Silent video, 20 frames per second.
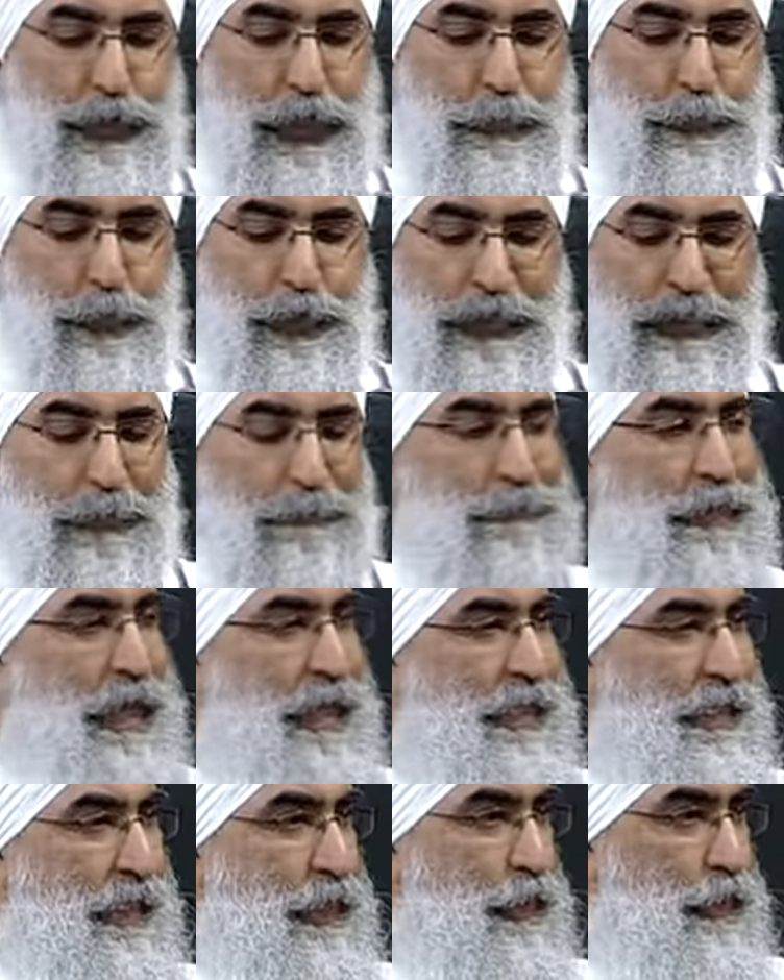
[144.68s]
not putting a
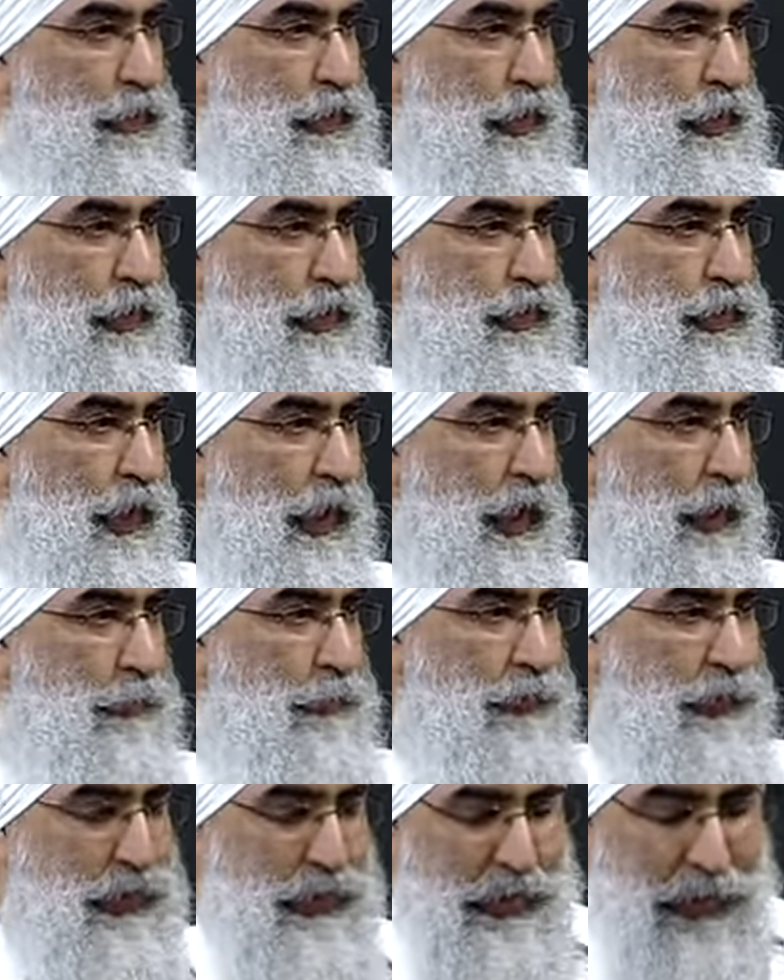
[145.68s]
band-aid on, on
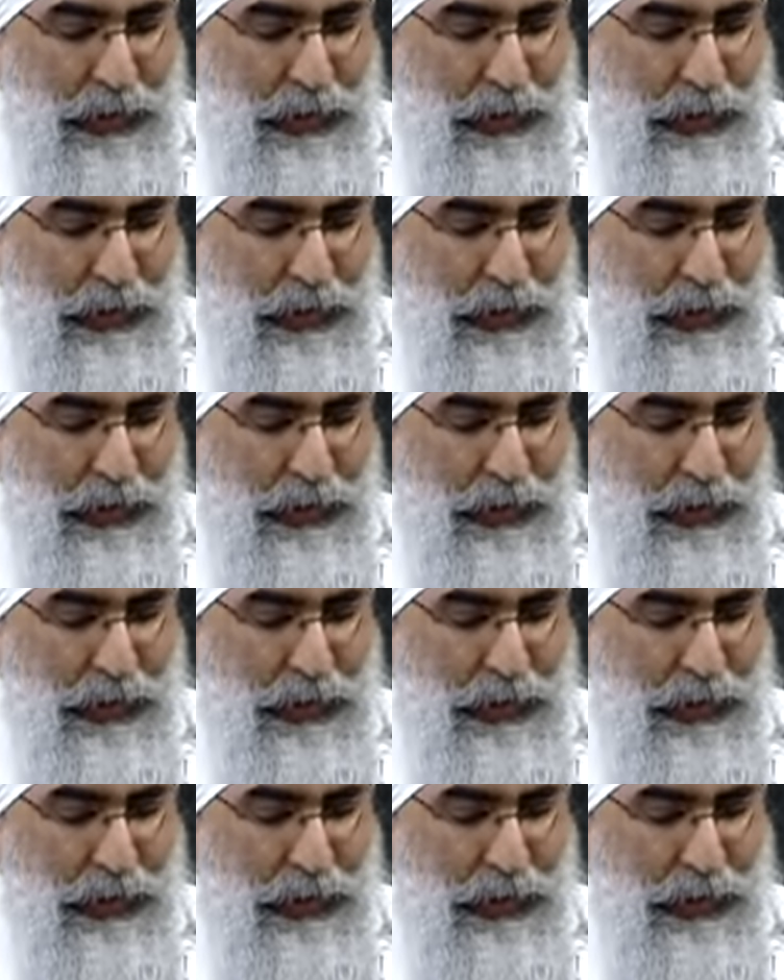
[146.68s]
top.